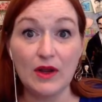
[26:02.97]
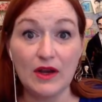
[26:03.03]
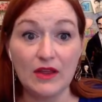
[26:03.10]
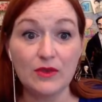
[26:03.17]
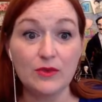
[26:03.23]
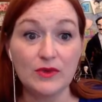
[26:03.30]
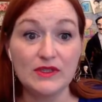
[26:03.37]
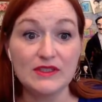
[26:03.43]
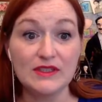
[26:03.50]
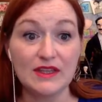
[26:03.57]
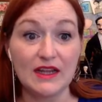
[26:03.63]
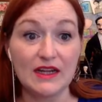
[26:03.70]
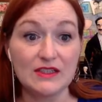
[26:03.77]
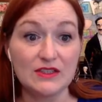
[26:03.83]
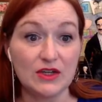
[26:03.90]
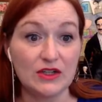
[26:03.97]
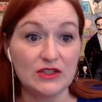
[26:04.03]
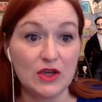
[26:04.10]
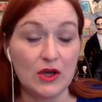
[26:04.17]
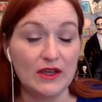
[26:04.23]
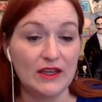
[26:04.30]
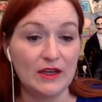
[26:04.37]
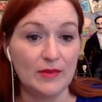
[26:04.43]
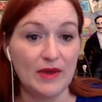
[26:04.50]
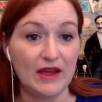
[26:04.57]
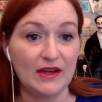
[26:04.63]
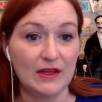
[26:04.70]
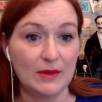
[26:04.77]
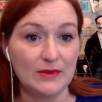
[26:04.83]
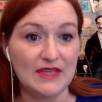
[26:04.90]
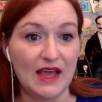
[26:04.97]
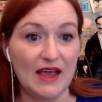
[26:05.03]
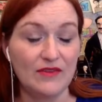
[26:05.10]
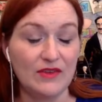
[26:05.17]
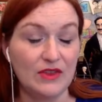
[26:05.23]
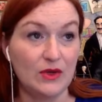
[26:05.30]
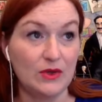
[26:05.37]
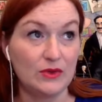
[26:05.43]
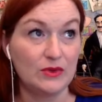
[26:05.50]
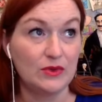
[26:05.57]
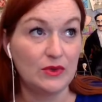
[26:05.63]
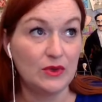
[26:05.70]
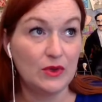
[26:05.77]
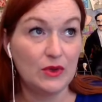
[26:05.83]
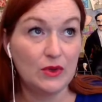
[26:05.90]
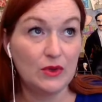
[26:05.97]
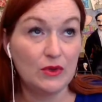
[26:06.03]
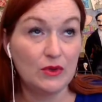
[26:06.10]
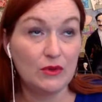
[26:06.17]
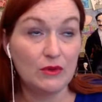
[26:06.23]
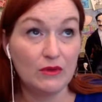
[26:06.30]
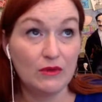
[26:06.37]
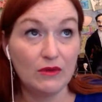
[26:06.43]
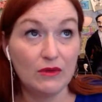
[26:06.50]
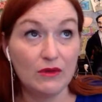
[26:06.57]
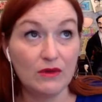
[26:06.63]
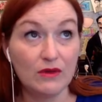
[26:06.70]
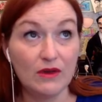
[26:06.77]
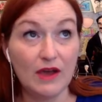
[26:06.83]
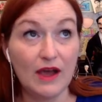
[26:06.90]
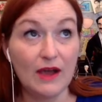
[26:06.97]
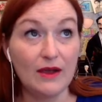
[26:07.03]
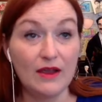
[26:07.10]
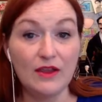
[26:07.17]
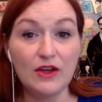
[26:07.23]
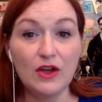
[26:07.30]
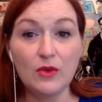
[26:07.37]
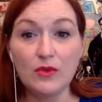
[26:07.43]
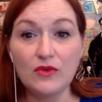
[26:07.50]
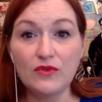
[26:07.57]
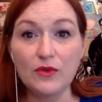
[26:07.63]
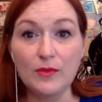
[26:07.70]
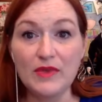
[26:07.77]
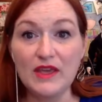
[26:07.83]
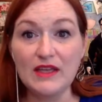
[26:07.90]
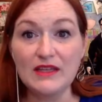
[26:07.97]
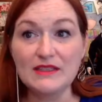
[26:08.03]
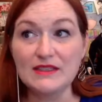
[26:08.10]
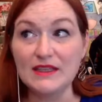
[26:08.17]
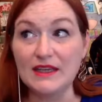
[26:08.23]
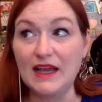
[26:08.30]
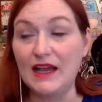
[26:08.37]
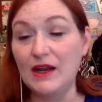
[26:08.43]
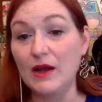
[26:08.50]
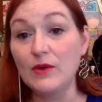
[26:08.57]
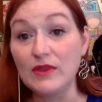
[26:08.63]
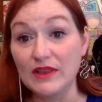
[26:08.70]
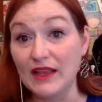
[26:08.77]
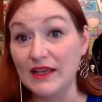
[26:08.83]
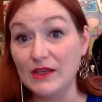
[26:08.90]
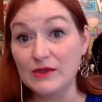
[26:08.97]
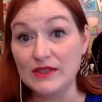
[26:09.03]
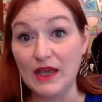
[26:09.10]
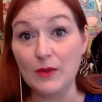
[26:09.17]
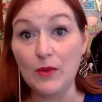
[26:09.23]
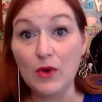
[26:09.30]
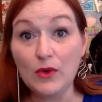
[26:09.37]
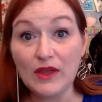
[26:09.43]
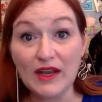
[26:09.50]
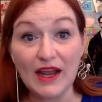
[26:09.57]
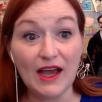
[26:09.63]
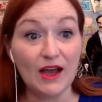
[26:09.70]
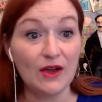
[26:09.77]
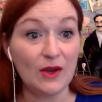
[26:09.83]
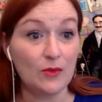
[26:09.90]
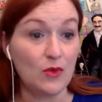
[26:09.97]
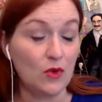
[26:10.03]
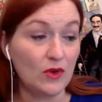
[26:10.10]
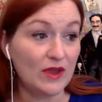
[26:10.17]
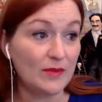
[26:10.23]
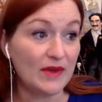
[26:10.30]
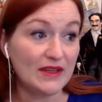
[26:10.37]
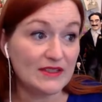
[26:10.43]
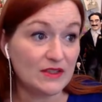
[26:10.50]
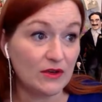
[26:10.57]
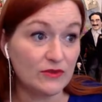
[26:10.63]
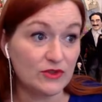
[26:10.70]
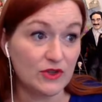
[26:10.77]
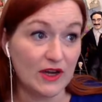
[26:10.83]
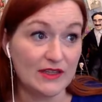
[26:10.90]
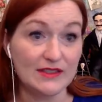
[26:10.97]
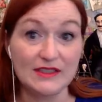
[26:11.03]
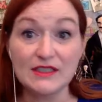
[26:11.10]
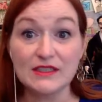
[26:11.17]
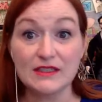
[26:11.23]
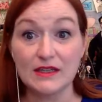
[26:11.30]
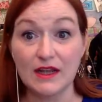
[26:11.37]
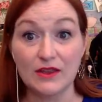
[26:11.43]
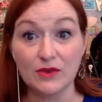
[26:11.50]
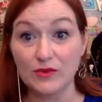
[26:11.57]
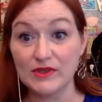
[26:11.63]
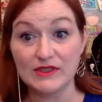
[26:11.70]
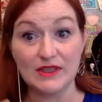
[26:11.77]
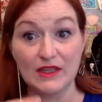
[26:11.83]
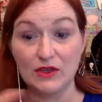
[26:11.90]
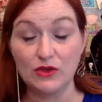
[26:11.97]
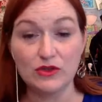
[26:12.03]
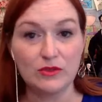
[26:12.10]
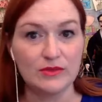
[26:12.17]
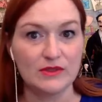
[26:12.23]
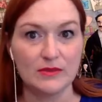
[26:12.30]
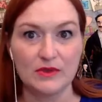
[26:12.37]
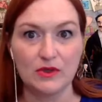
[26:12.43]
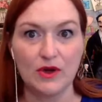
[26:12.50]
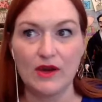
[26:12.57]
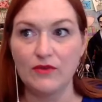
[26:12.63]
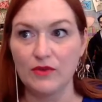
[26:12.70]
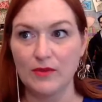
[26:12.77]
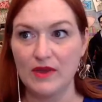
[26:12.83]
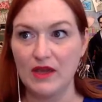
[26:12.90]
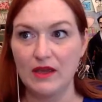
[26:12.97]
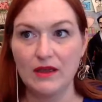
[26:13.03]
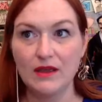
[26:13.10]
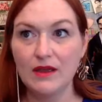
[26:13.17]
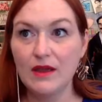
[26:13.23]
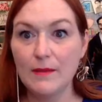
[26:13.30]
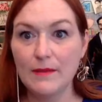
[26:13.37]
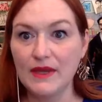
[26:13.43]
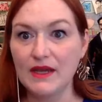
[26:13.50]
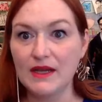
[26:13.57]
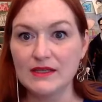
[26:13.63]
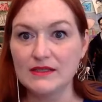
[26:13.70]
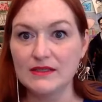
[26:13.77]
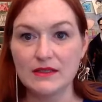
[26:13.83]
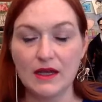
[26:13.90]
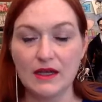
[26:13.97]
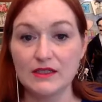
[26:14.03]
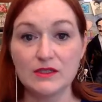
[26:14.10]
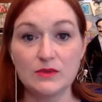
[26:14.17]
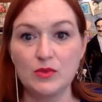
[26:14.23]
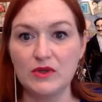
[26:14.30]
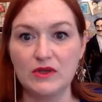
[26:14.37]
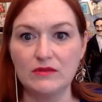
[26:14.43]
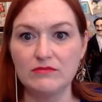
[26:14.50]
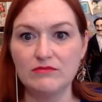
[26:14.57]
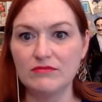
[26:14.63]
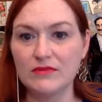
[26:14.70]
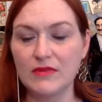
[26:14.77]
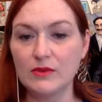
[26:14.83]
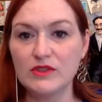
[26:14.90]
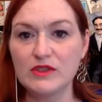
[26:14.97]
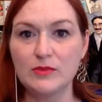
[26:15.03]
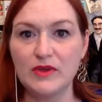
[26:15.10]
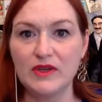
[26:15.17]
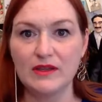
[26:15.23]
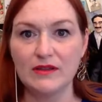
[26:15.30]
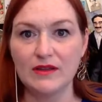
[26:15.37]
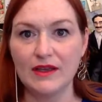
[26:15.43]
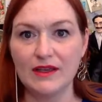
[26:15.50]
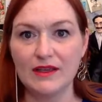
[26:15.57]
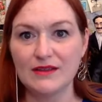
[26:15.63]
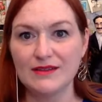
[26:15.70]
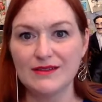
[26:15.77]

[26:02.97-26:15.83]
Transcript: another reason that I started talking about it. I was having the, I, you know, for me, it's like, I, like you say, I won't get out. I won't get myself dressed. This is another reason that YouTube has been great for me, because I just wouldn't, I would just be in like